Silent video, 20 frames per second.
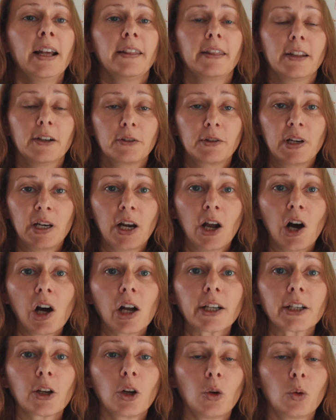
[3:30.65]
They're
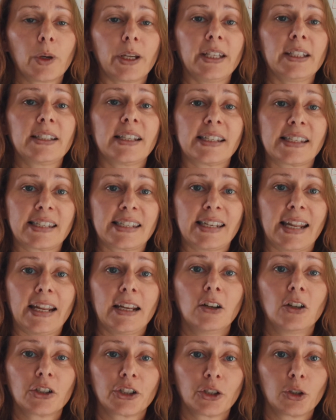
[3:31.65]
not going to stay
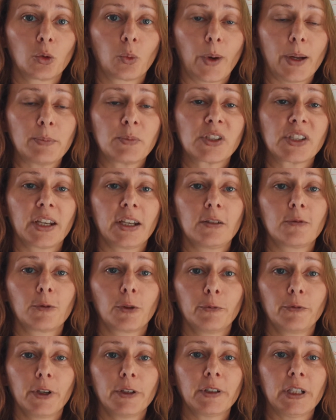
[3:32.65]
on your website for
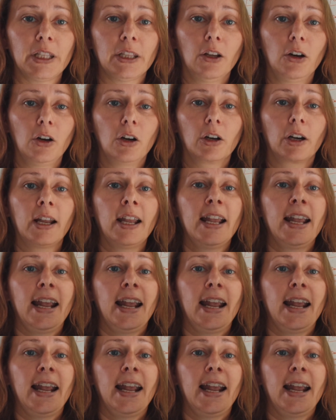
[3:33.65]
very long,